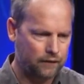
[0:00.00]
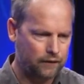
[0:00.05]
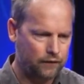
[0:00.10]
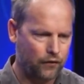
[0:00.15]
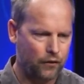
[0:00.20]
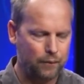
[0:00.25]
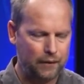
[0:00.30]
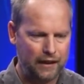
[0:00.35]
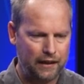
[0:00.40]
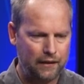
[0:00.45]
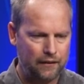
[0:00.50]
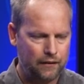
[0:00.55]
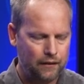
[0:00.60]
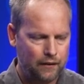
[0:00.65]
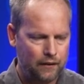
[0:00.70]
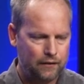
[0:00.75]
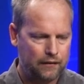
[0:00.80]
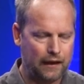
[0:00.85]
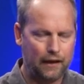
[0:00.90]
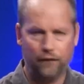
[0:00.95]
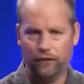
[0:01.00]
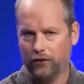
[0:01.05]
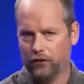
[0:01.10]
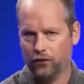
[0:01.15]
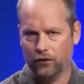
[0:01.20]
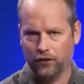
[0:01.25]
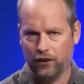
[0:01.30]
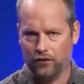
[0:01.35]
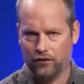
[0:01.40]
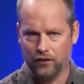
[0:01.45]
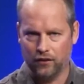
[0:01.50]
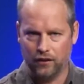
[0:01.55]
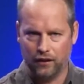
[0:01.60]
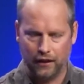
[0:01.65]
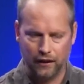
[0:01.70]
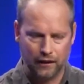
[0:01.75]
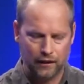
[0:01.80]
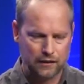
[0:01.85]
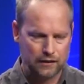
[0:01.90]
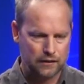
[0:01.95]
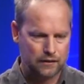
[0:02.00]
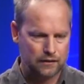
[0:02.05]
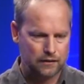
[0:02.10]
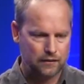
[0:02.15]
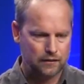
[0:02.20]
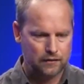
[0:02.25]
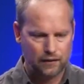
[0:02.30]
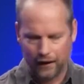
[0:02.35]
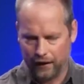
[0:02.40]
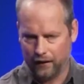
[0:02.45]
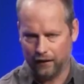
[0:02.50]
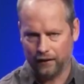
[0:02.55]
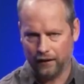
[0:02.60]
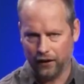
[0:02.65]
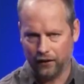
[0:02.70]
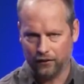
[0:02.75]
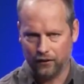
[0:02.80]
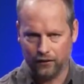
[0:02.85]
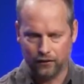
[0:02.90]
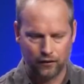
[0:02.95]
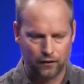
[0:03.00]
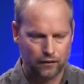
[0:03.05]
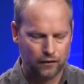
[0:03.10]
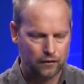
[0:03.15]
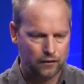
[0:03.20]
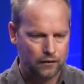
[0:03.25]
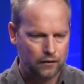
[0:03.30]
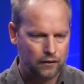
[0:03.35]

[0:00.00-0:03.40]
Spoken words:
For me, data visualization and data analysis are,